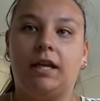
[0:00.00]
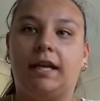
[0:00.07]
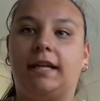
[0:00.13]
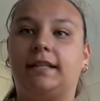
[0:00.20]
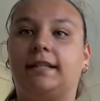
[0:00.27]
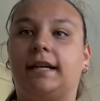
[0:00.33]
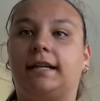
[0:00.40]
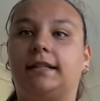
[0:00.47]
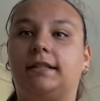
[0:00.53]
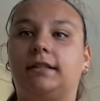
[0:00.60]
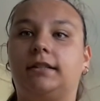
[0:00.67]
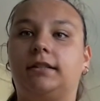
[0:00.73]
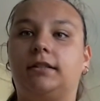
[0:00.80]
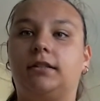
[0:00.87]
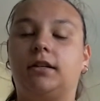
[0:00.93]
and dad.
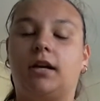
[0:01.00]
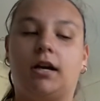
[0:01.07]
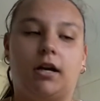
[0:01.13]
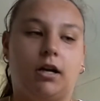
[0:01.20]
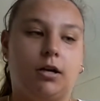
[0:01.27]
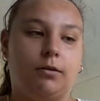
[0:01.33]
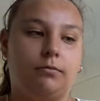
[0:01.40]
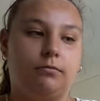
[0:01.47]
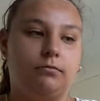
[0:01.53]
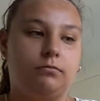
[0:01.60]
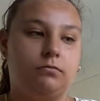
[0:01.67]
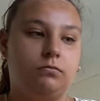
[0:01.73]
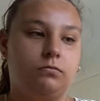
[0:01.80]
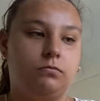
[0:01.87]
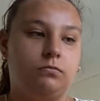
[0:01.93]
Um,
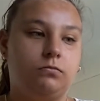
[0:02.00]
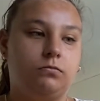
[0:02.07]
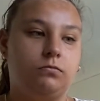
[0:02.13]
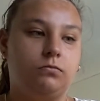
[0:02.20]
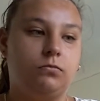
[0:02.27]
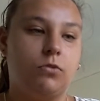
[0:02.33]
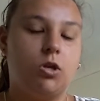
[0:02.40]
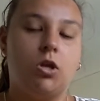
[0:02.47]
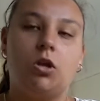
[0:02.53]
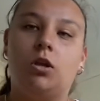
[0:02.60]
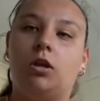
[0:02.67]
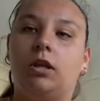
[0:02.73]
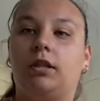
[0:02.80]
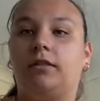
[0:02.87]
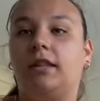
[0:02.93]

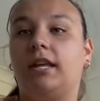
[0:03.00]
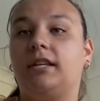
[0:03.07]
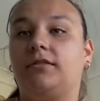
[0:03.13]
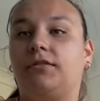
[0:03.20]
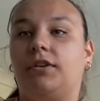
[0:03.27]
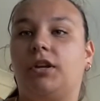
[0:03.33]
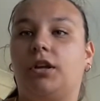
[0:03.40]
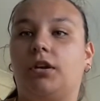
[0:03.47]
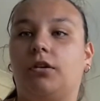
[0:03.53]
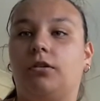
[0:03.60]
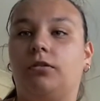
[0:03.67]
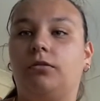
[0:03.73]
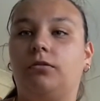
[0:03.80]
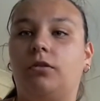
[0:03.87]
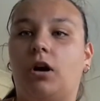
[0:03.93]
next
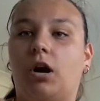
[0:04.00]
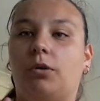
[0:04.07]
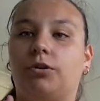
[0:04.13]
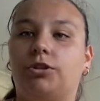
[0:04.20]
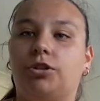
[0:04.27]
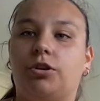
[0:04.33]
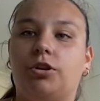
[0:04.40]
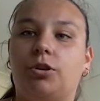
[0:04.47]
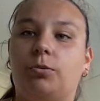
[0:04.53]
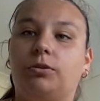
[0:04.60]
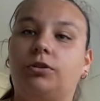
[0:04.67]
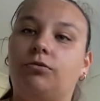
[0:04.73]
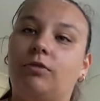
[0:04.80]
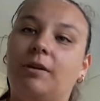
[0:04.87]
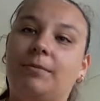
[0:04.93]
video, I will show you
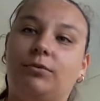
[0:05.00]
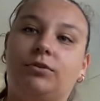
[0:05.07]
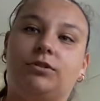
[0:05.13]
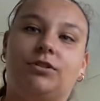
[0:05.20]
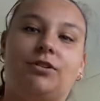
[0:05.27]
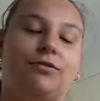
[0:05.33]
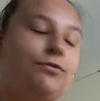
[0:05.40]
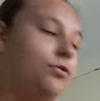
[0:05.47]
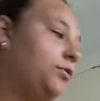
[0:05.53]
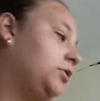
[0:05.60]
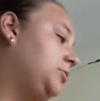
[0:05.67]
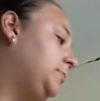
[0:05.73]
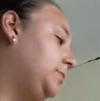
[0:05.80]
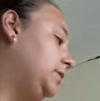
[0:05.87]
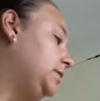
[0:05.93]
what the Reborns got for
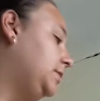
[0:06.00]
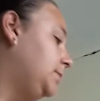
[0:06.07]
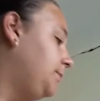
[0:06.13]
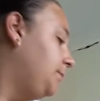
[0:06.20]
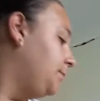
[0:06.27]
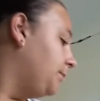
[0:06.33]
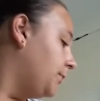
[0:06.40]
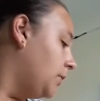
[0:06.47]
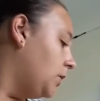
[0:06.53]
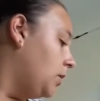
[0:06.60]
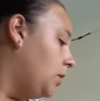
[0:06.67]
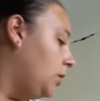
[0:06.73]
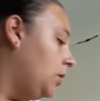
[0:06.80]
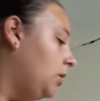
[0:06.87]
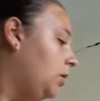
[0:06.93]
Christmas.
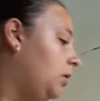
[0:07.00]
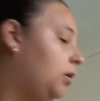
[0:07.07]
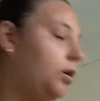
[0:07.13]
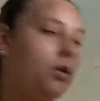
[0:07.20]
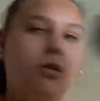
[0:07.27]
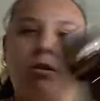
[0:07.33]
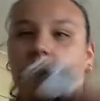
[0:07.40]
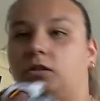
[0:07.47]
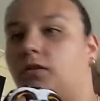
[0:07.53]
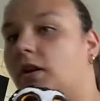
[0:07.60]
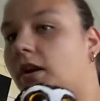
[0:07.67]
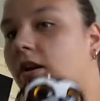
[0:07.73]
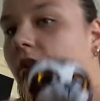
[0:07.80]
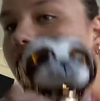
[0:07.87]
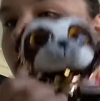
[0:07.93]
So
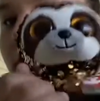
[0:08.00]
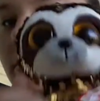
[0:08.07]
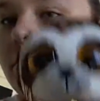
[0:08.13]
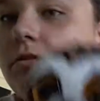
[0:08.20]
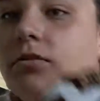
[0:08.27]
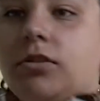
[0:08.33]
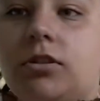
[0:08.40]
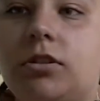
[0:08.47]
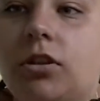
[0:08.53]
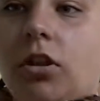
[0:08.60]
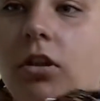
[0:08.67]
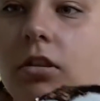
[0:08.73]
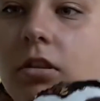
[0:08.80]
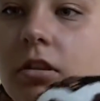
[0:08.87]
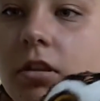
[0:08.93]
I got this little
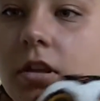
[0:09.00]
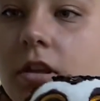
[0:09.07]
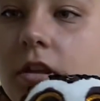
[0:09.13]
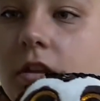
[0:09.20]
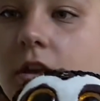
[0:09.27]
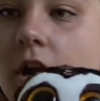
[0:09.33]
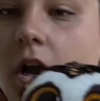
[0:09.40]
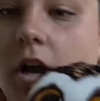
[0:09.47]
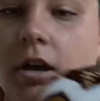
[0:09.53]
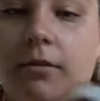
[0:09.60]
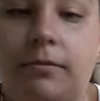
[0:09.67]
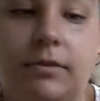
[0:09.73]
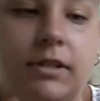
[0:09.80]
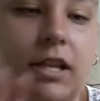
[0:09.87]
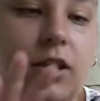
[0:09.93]
sloth
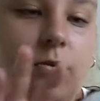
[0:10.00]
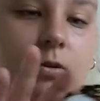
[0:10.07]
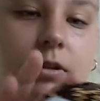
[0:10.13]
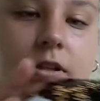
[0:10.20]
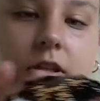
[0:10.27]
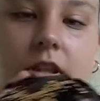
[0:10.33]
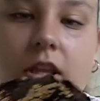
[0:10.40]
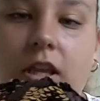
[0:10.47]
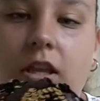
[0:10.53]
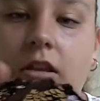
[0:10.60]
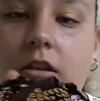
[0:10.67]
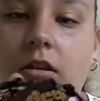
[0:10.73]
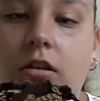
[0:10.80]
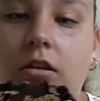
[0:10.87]
um, sequin thing